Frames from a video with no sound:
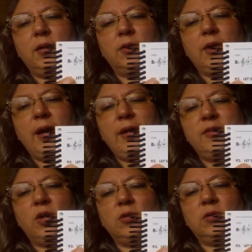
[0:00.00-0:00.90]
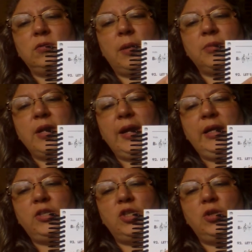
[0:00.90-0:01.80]
Okay, so number
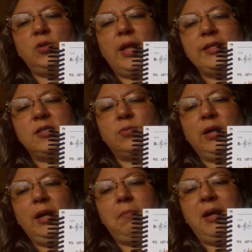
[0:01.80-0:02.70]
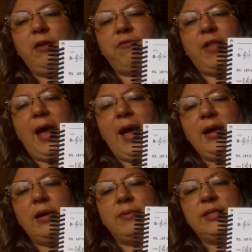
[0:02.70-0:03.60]
92, let's read B
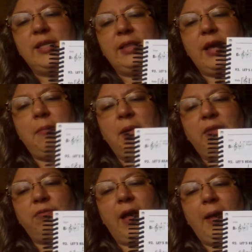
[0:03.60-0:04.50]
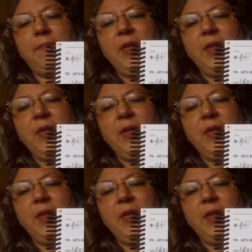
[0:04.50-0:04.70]
flat, and we say that B flat.